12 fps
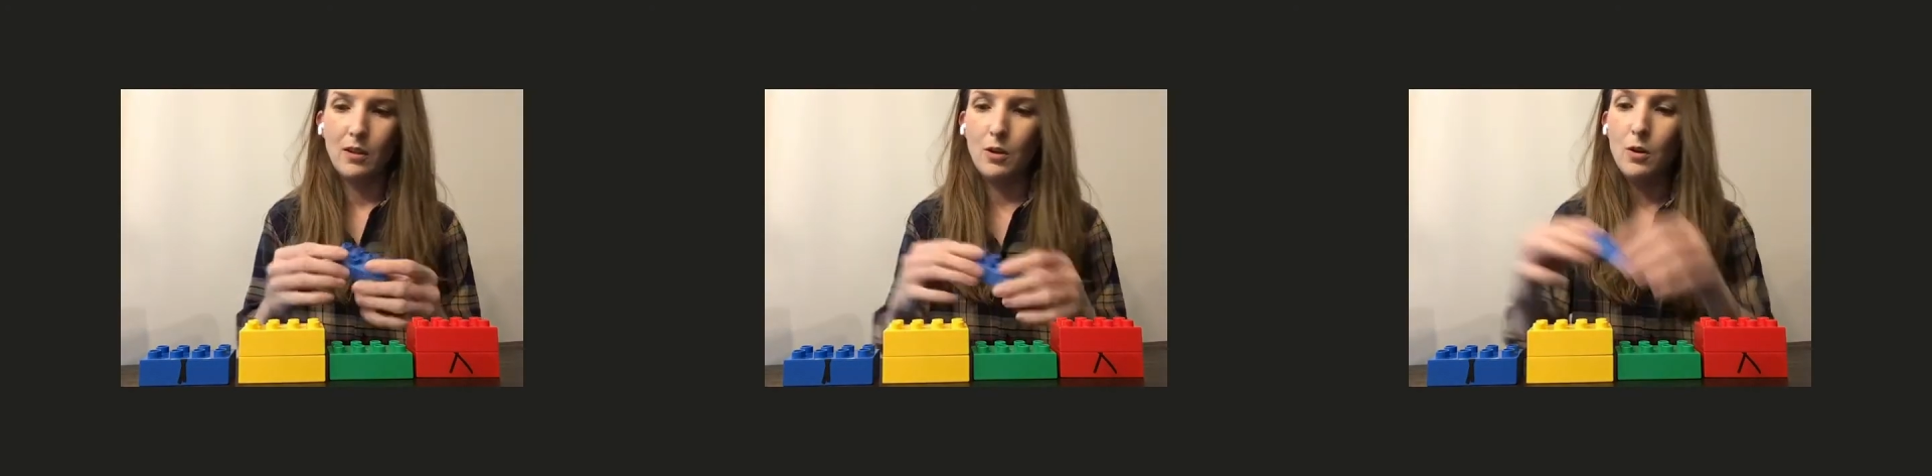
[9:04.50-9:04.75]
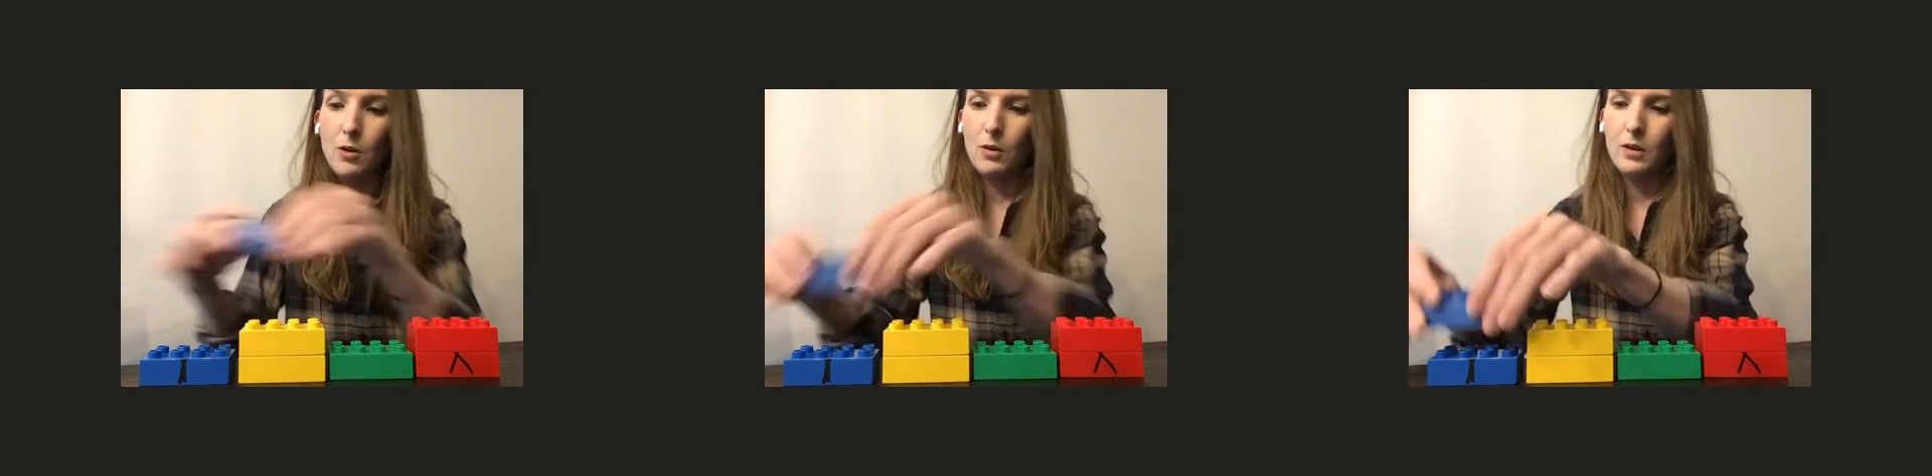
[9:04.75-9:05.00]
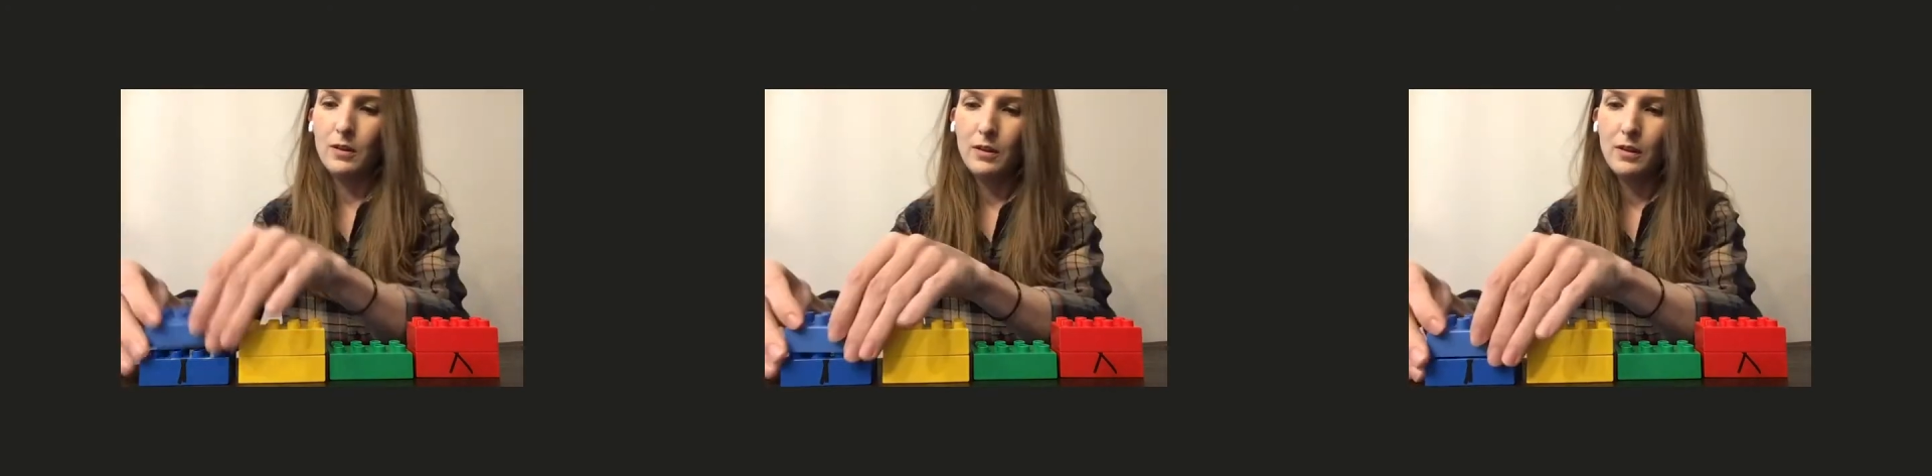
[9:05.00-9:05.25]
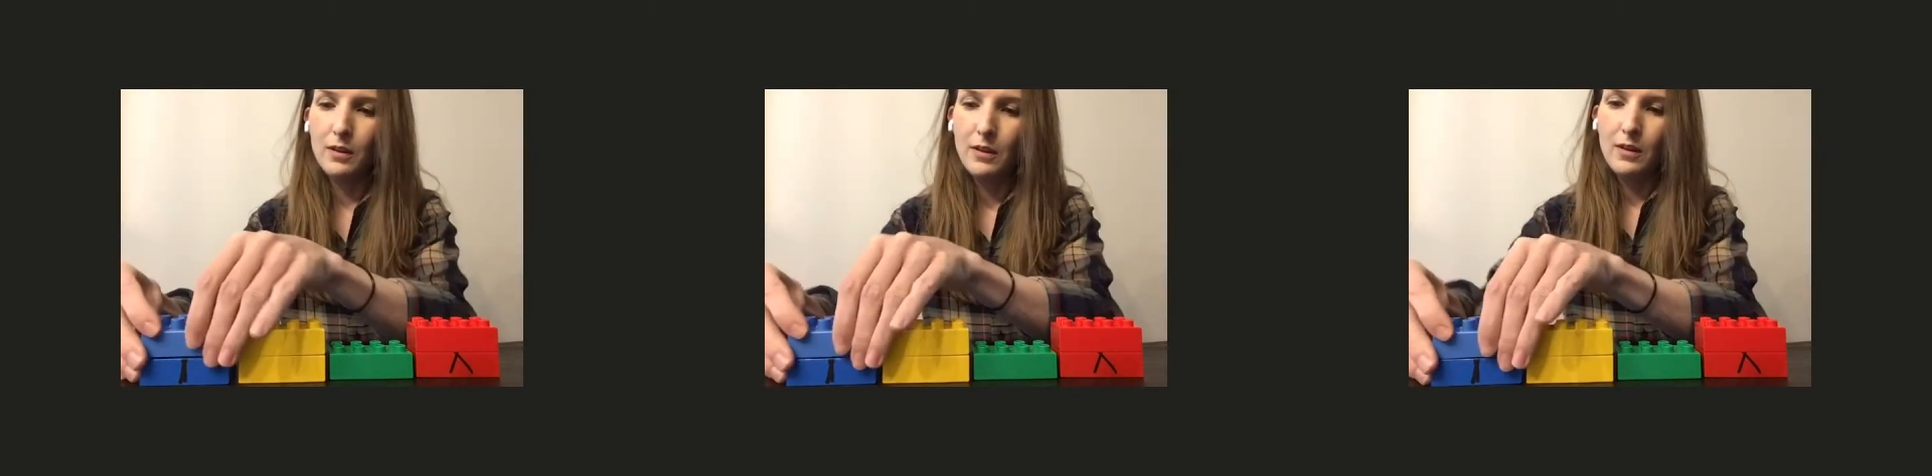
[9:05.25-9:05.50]
Ooh.
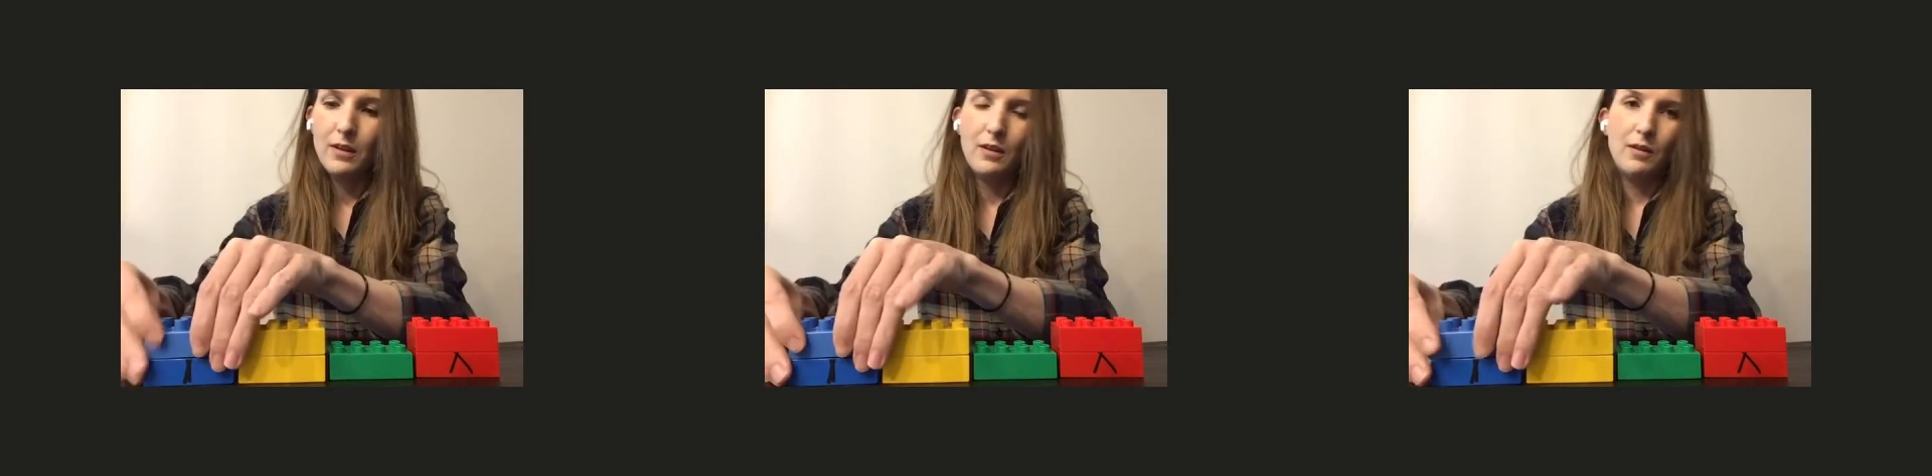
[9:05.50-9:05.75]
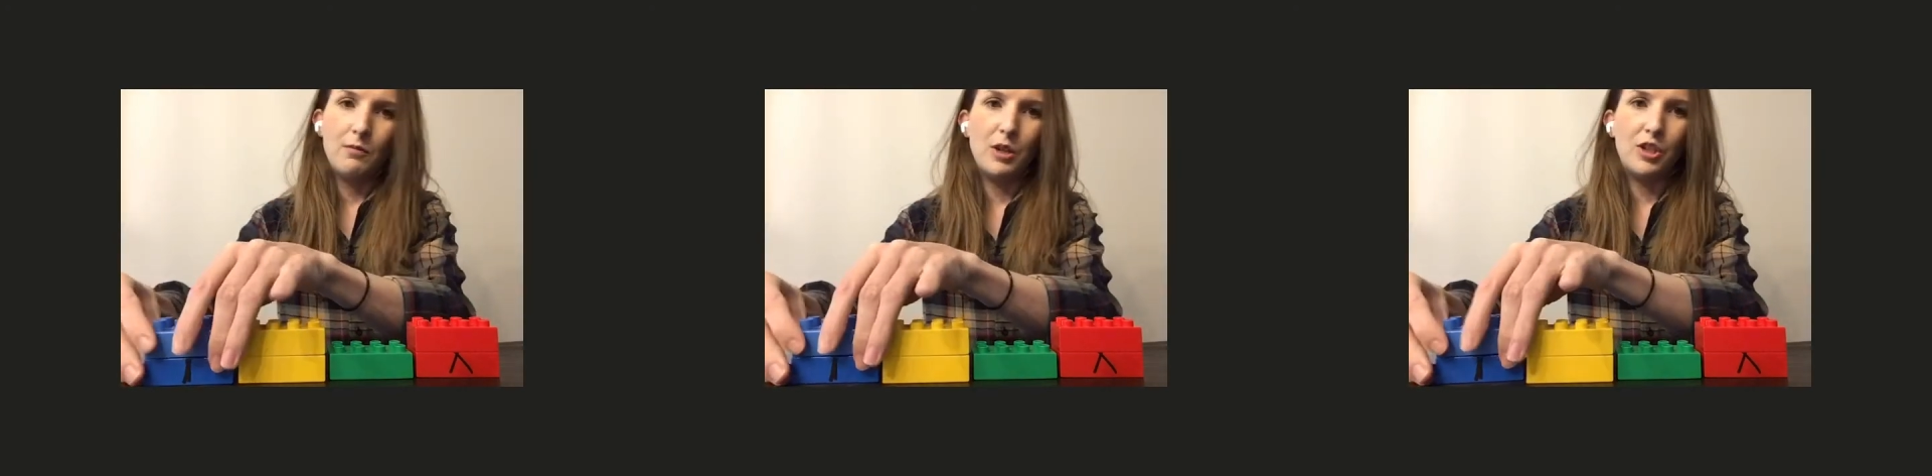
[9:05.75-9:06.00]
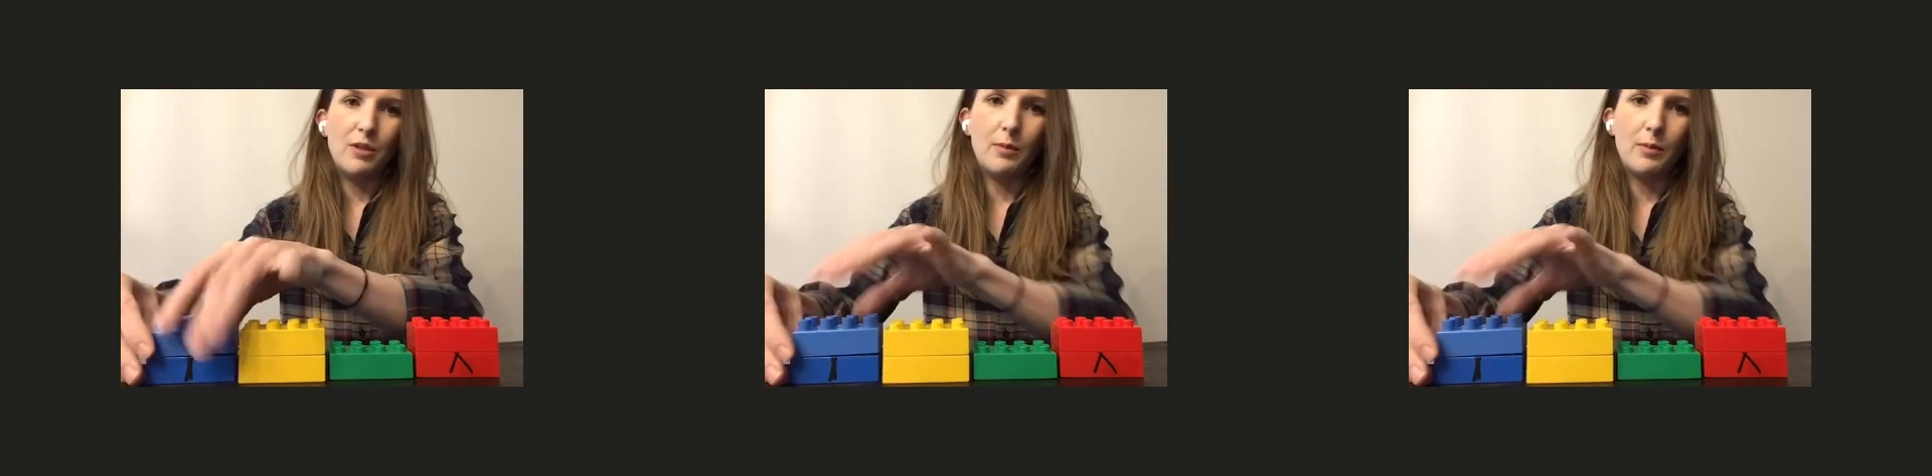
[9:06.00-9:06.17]
Reach